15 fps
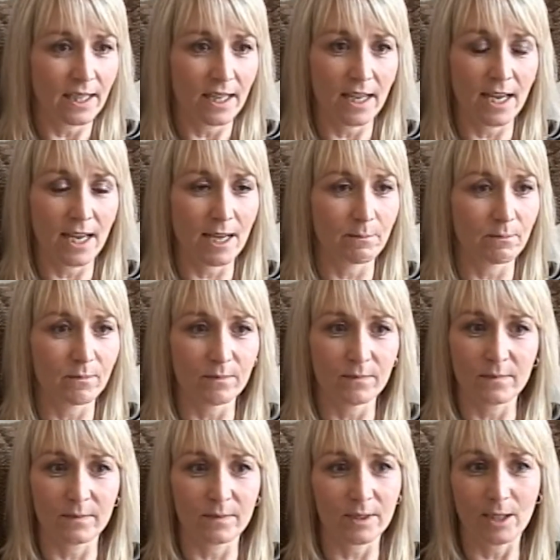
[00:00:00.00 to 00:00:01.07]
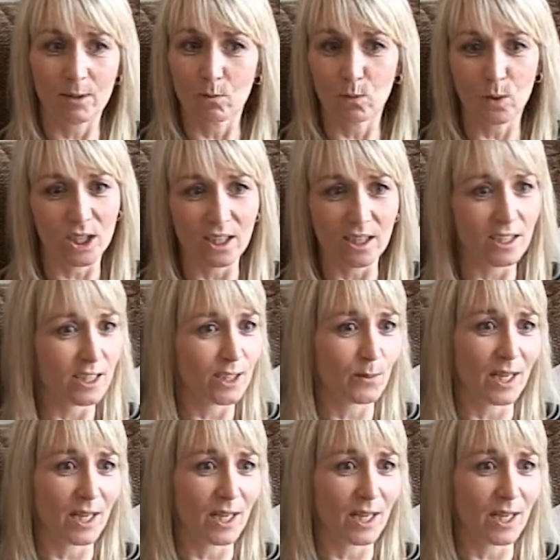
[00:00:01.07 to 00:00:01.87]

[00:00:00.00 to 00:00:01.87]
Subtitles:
at work,